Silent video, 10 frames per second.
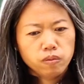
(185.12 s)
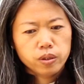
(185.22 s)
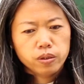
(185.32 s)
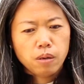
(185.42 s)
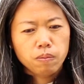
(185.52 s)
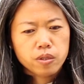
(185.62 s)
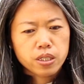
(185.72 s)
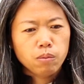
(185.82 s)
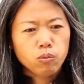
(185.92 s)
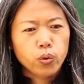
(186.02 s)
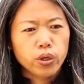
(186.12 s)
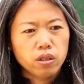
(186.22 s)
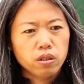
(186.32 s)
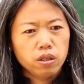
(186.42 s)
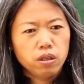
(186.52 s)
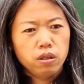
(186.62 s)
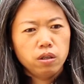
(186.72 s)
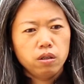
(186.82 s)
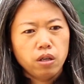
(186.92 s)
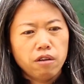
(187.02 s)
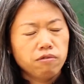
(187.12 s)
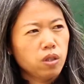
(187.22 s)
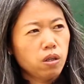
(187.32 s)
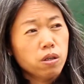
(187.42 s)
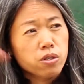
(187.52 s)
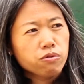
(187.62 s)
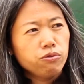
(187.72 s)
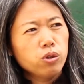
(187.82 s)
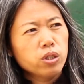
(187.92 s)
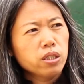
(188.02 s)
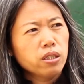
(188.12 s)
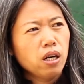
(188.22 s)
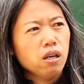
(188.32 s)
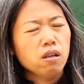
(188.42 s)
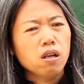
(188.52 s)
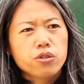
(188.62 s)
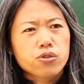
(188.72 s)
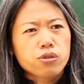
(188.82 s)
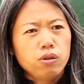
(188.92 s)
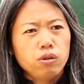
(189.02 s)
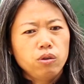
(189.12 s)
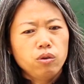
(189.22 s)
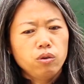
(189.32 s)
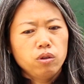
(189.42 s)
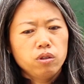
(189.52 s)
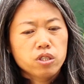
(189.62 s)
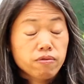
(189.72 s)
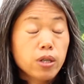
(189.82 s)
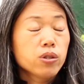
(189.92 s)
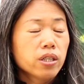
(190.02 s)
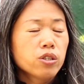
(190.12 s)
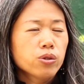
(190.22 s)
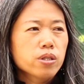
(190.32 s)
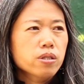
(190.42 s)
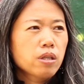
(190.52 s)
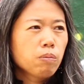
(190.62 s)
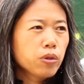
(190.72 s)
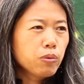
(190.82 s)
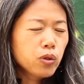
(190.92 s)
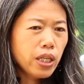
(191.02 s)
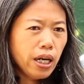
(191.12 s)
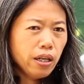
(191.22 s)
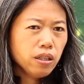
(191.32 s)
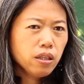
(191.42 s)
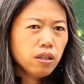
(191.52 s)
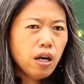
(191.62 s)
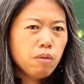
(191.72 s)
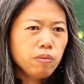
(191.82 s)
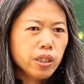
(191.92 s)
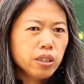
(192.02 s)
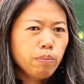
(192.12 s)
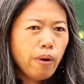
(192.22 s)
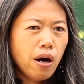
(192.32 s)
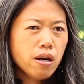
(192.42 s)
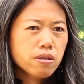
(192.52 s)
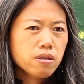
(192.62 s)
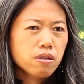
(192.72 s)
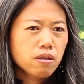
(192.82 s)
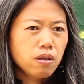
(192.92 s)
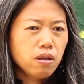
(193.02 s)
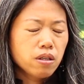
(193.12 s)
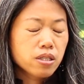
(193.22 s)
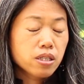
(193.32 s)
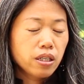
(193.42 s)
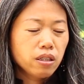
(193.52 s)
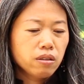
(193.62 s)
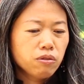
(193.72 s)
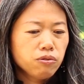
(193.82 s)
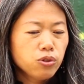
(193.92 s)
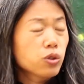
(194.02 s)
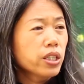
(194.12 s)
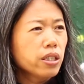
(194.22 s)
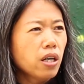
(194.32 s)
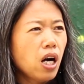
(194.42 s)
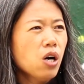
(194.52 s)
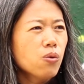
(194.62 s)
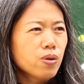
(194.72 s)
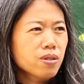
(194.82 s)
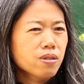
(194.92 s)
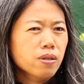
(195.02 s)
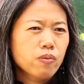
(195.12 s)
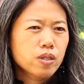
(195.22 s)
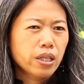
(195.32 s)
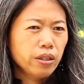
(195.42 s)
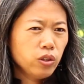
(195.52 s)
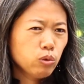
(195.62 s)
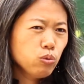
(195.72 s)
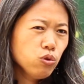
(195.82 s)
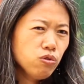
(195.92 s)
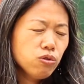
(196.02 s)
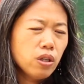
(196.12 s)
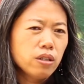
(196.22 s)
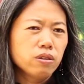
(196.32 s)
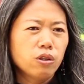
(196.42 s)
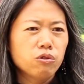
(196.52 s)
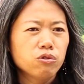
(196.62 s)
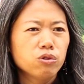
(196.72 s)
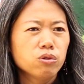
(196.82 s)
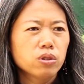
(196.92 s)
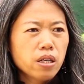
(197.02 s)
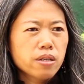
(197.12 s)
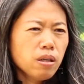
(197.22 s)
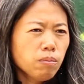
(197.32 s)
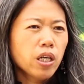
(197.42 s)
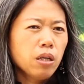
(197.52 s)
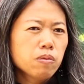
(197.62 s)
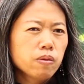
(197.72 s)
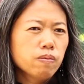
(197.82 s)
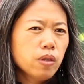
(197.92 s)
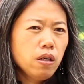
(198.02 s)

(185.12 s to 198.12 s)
somewhere have earth falling down. So it's very dangerous, some people die. I'm in the bars, staying 40 hours, cannot move and no food. Sometimes